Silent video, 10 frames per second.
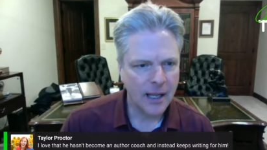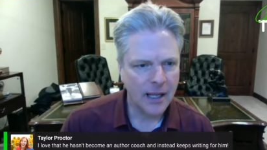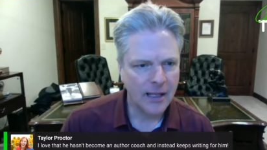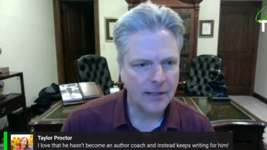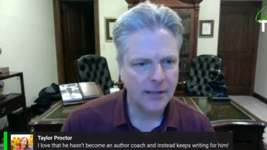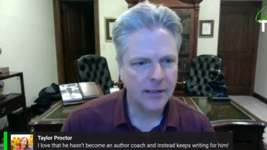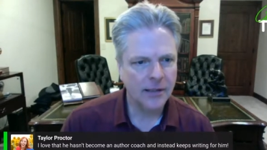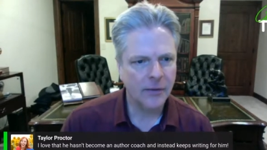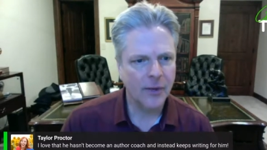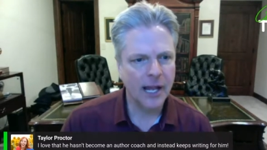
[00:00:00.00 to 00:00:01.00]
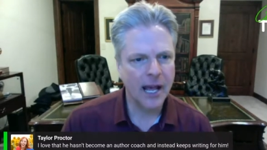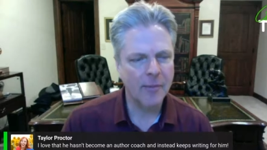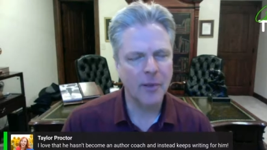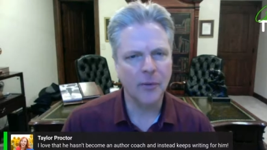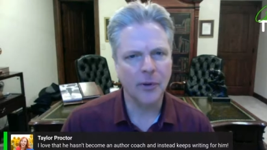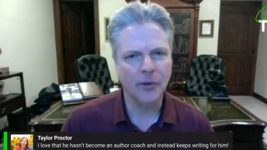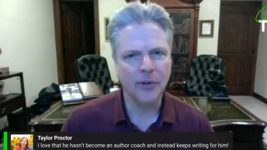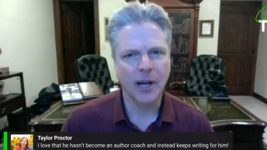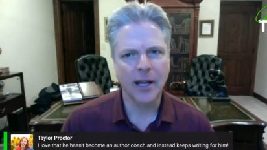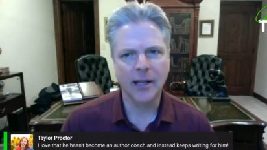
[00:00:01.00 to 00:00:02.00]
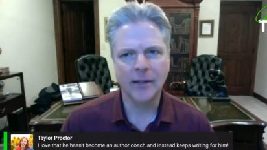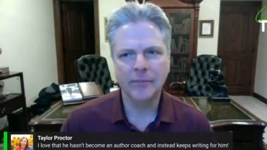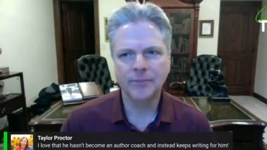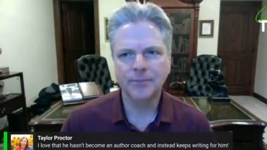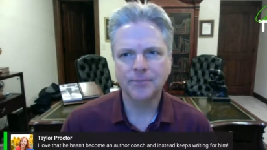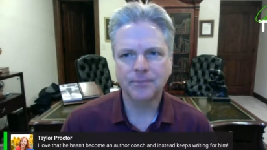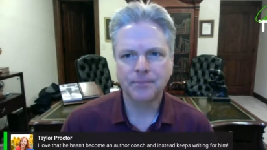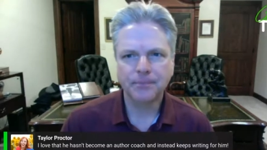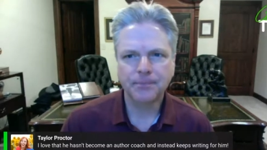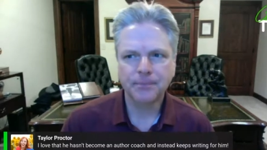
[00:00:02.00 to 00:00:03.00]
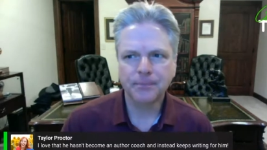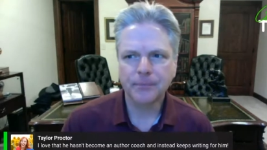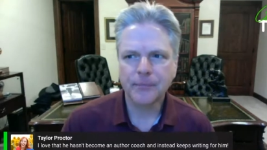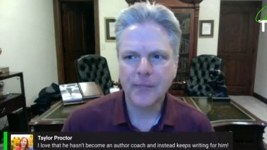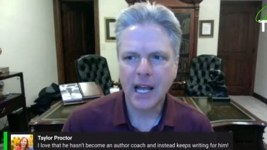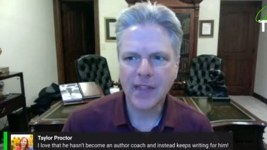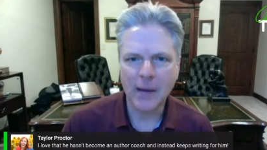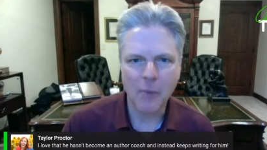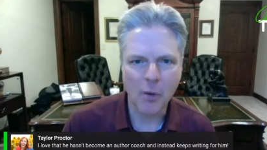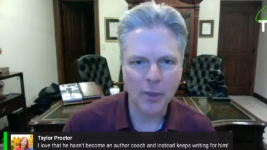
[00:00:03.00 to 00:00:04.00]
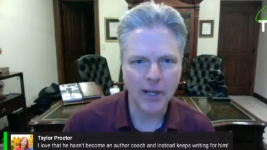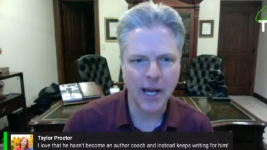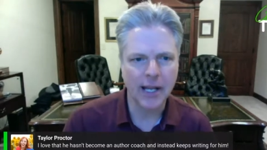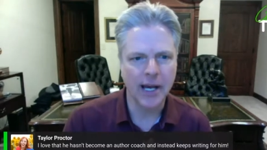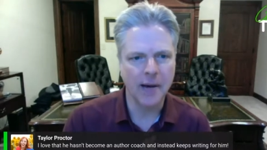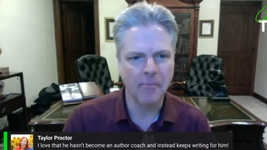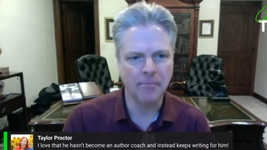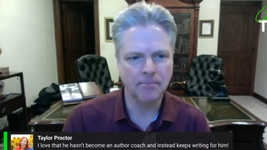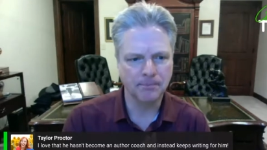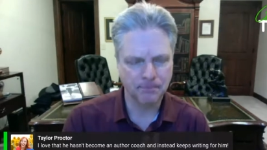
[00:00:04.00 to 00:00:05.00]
and you know what happened was i at that moment i um